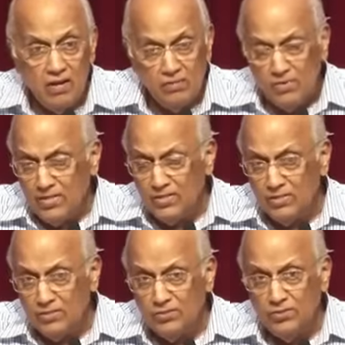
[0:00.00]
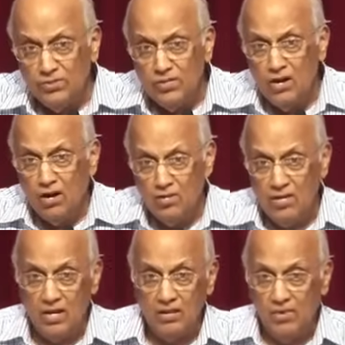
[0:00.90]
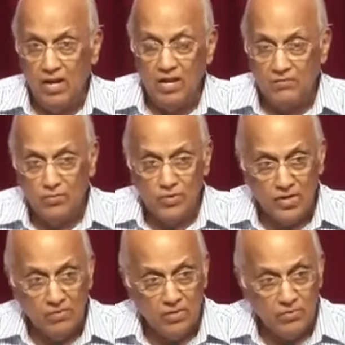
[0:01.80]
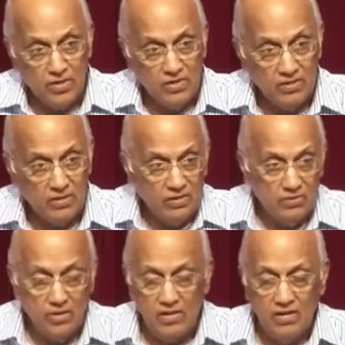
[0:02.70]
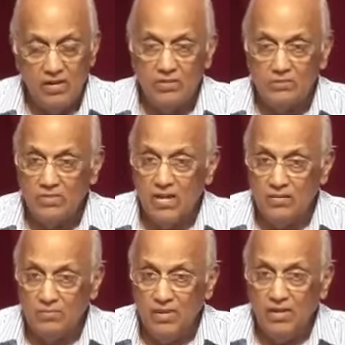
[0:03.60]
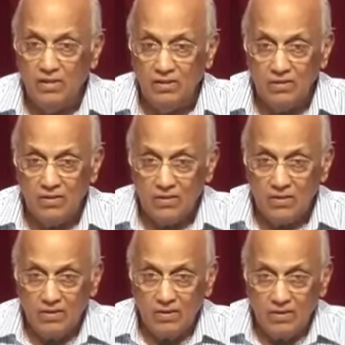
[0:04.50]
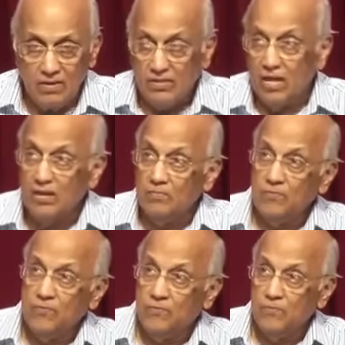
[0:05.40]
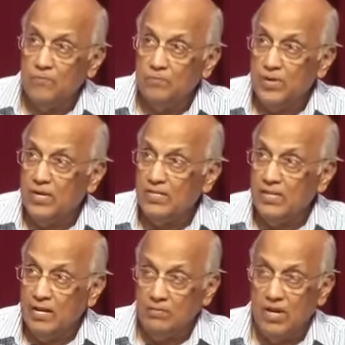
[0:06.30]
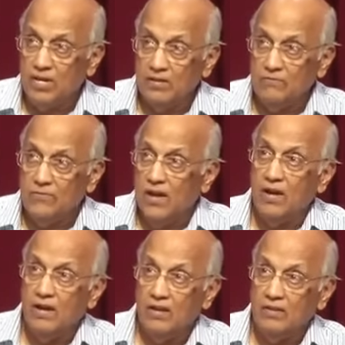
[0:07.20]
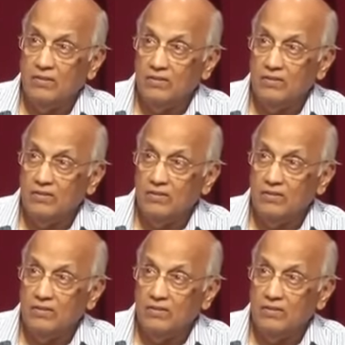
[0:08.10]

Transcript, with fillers: Otherwise, it's no use God telling me I have overcome the world. What encouragement is that to me? It's like a bird telling me I can fly.